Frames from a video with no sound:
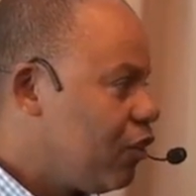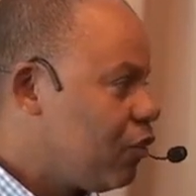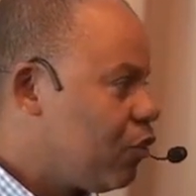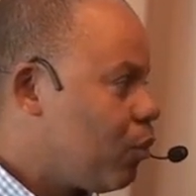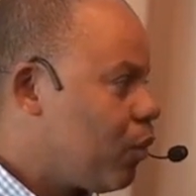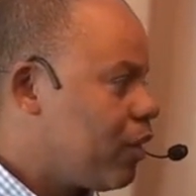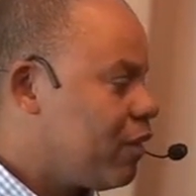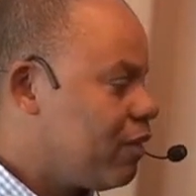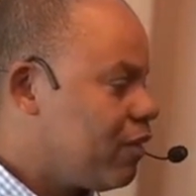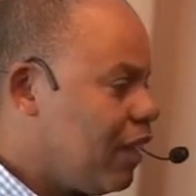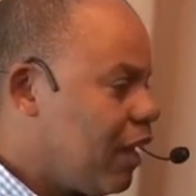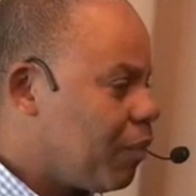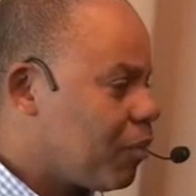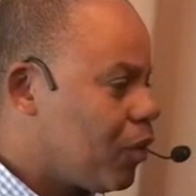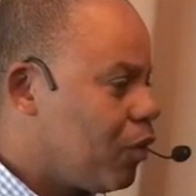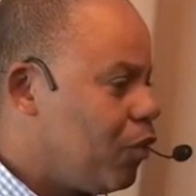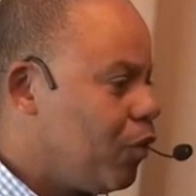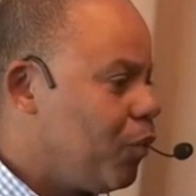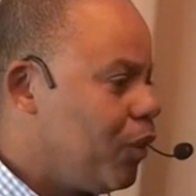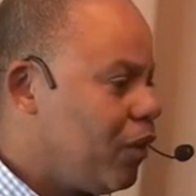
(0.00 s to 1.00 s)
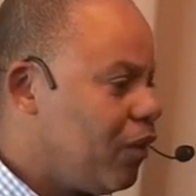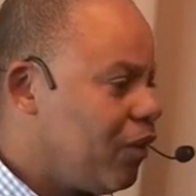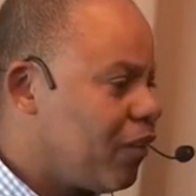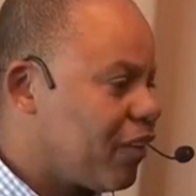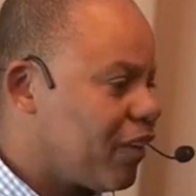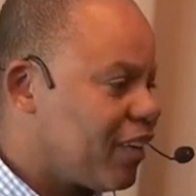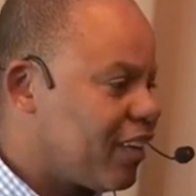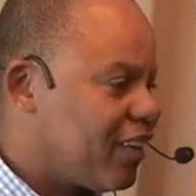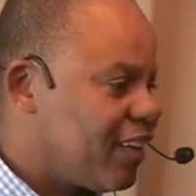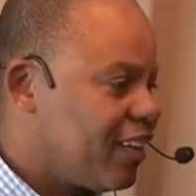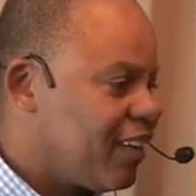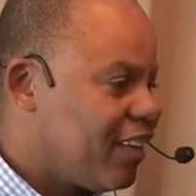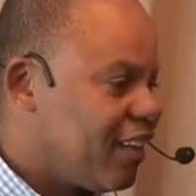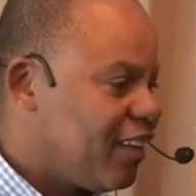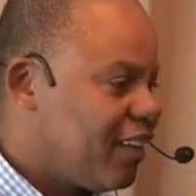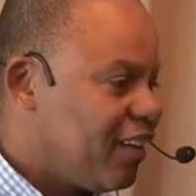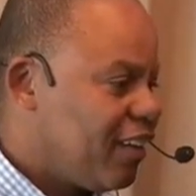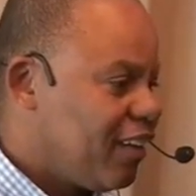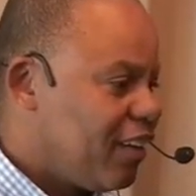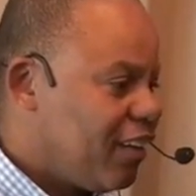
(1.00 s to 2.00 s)
to accept who we are,
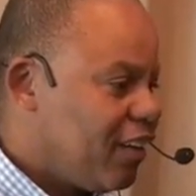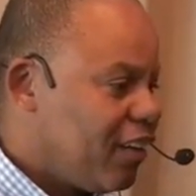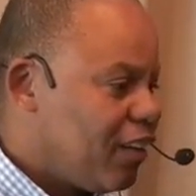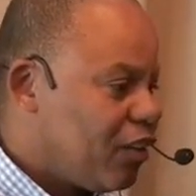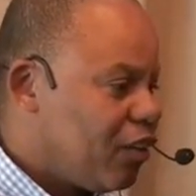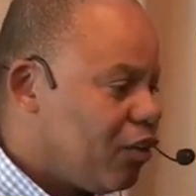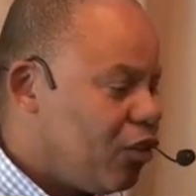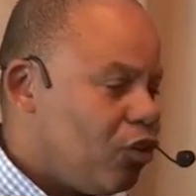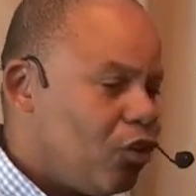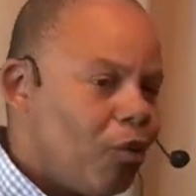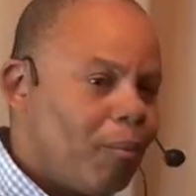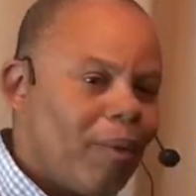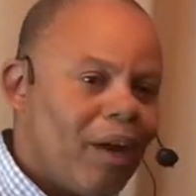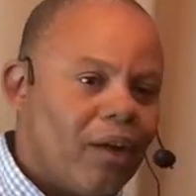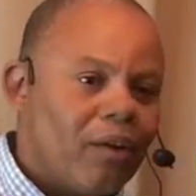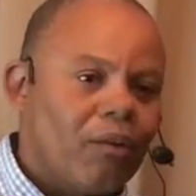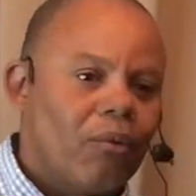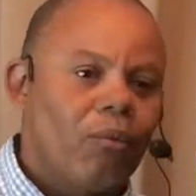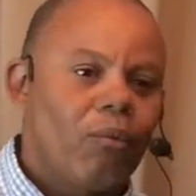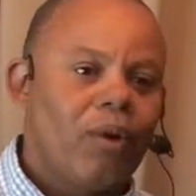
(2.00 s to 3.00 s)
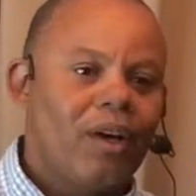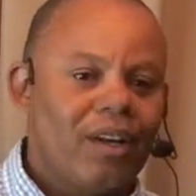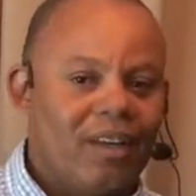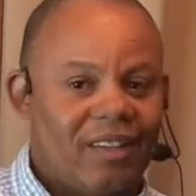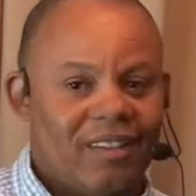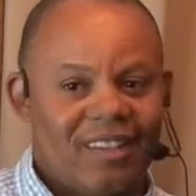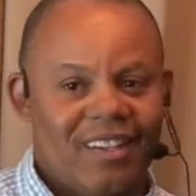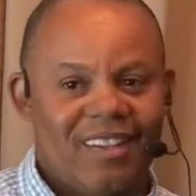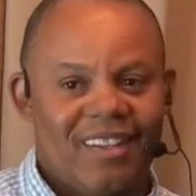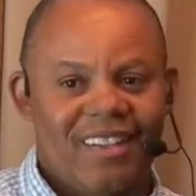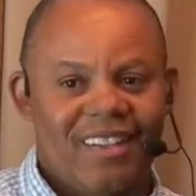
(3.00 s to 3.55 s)
no matter what.